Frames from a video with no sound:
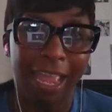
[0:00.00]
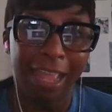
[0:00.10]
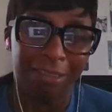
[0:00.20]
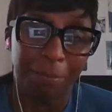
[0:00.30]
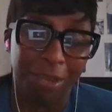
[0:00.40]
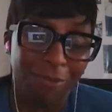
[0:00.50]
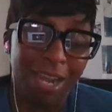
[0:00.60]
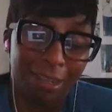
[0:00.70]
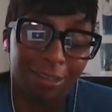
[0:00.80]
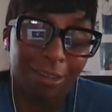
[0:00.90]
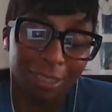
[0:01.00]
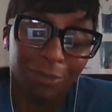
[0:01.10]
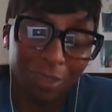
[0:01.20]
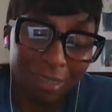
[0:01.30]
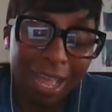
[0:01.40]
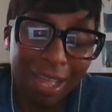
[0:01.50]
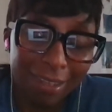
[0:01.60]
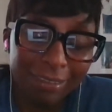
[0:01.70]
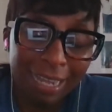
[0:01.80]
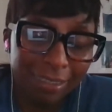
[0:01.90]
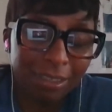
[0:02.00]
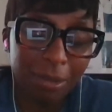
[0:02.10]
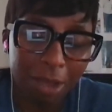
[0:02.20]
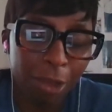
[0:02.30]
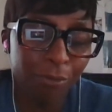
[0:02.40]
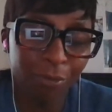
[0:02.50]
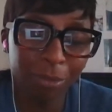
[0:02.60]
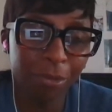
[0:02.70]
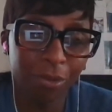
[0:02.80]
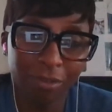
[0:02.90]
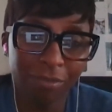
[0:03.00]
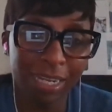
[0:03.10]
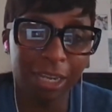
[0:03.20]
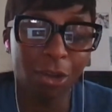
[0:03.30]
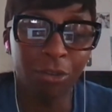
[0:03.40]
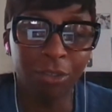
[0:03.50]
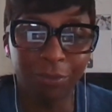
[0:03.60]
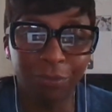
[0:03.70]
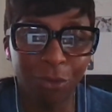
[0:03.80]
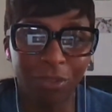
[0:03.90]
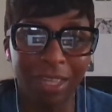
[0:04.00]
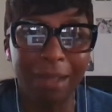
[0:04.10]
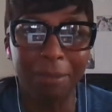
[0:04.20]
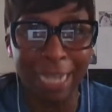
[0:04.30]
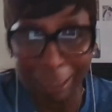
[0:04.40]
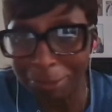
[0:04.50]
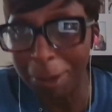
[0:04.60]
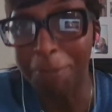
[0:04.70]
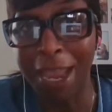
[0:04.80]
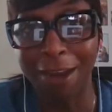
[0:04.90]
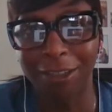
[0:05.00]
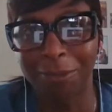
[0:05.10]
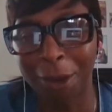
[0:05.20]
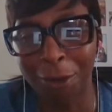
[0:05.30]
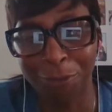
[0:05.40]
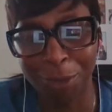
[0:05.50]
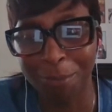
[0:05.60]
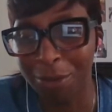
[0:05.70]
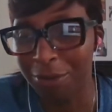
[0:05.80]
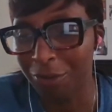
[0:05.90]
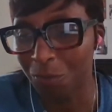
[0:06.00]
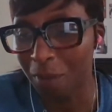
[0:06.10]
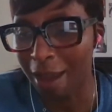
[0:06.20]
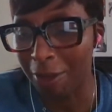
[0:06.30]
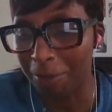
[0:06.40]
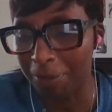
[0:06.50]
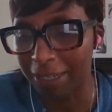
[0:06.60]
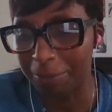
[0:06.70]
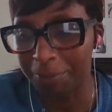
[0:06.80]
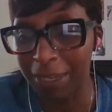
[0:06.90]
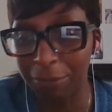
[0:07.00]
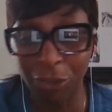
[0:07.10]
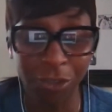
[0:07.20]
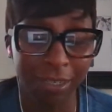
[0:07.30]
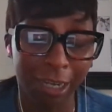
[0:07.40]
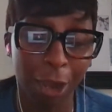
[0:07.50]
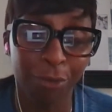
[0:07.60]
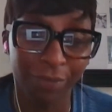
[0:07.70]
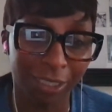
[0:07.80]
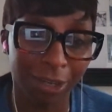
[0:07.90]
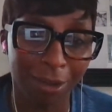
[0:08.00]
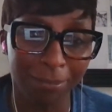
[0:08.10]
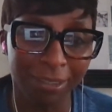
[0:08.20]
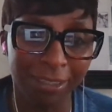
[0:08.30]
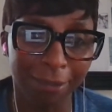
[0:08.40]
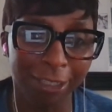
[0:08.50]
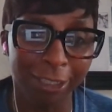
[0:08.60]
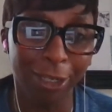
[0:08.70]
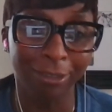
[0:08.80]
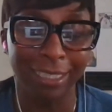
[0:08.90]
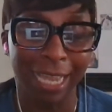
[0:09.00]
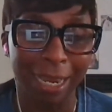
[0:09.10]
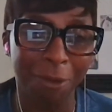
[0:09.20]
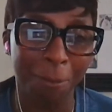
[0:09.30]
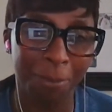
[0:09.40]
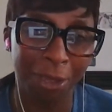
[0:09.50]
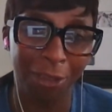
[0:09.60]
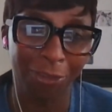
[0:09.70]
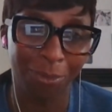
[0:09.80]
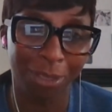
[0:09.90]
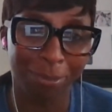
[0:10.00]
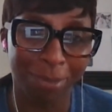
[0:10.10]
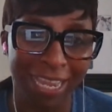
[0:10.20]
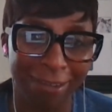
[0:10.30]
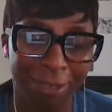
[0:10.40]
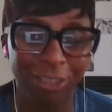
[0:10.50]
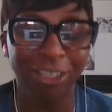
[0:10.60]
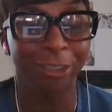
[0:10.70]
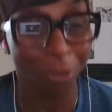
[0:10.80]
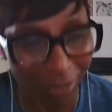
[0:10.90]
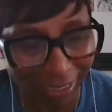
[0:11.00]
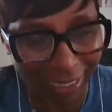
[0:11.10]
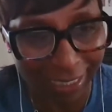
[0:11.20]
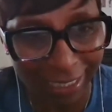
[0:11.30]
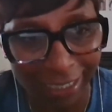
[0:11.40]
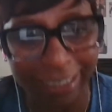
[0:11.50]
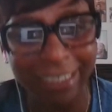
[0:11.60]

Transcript: to be recognised for that, yes, I'm over the moon and really honoured for that. Yes, my parents were over the moon as well, but it was during COVID time, so I could only take one person with me, which I took my sister,